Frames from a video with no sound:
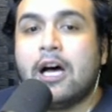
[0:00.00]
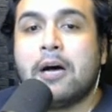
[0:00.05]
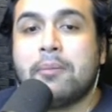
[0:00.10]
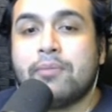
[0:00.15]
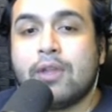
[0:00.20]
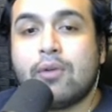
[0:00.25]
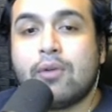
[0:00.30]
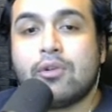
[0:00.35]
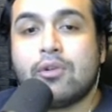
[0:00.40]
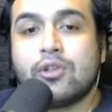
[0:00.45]

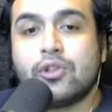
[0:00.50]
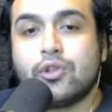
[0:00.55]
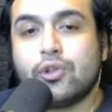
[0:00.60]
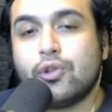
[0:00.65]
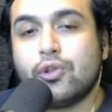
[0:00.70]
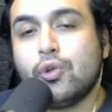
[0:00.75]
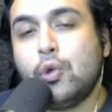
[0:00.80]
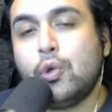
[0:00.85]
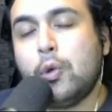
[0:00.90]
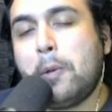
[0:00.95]
There were
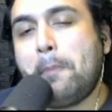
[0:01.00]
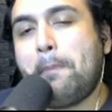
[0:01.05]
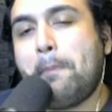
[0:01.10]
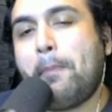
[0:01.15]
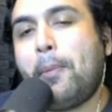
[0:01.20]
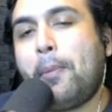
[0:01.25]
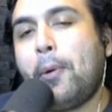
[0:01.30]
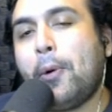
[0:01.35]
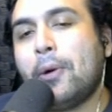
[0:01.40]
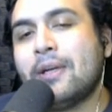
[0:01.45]
2
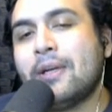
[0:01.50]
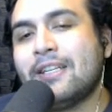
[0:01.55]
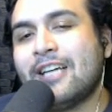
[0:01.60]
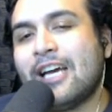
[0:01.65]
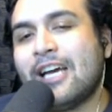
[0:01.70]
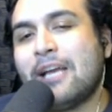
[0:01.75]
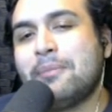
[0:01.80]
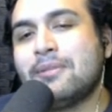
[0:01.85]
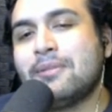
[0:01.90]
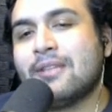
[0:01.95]
important
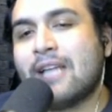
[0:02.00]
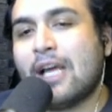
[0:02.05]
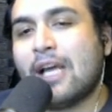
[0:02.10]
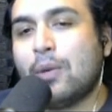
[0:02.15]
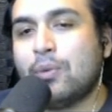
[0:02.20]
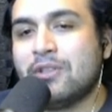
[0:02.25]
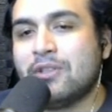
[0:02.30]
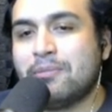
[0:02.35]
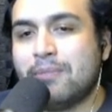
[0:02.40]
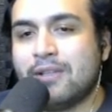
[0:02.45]
types that I
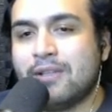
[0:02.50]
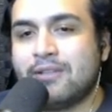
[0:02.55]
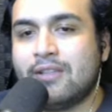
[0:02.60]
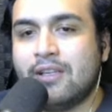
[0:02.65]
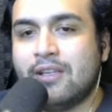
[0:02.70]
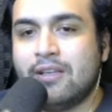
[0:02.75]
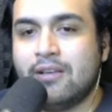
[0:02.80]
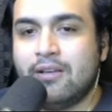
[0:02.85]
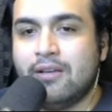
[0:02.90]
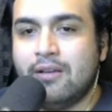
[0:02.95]
was
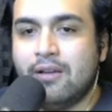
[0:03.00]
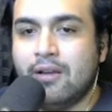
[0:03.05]
missing